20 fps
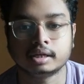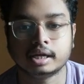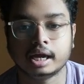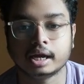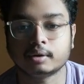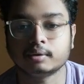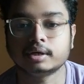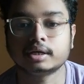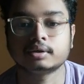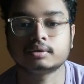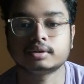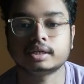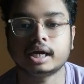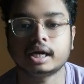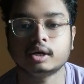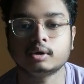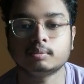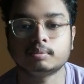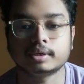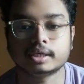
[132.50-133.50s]
According to the
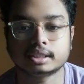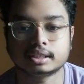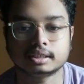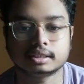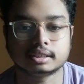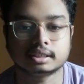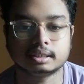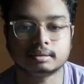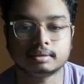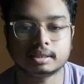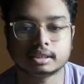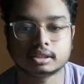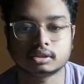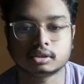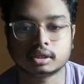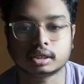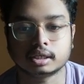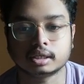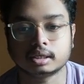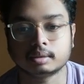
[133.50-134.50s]
IUPAC system, that's
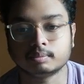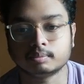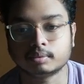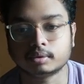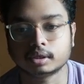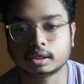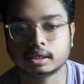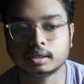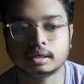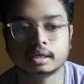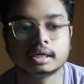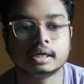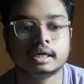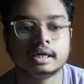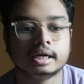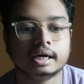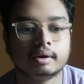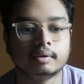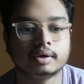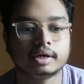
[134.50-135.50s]
not that important.
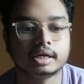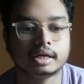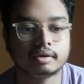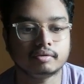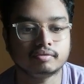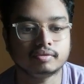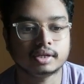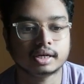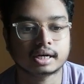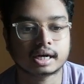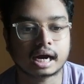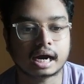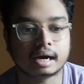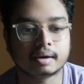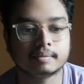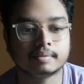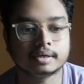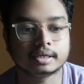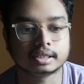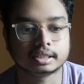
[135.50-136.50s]
Now, if the
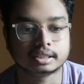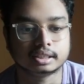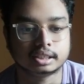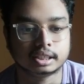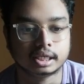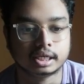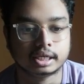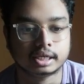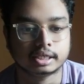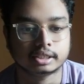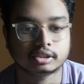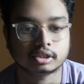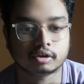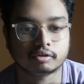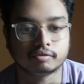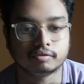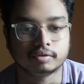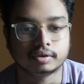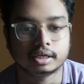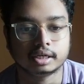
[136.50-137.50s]
carbon chain is
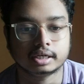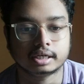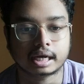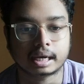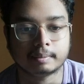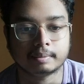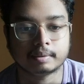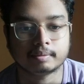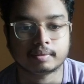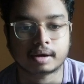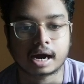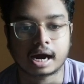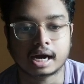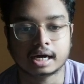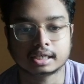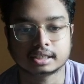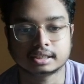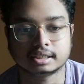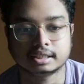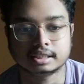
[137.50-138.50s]
often the type of
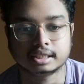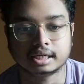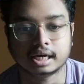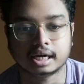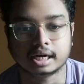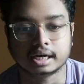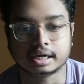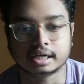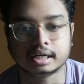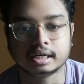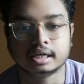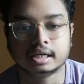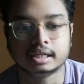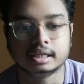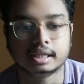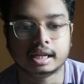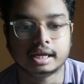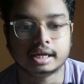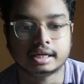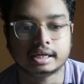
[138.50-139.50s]
RCR,
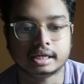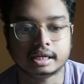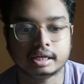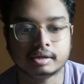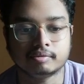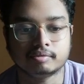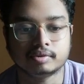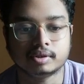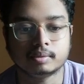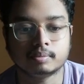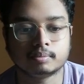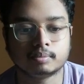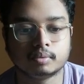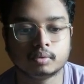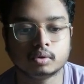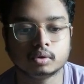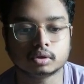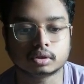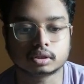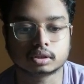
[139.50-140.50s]
like if the
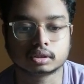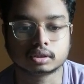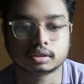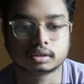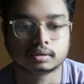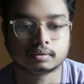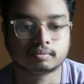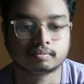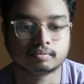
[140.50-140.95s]
both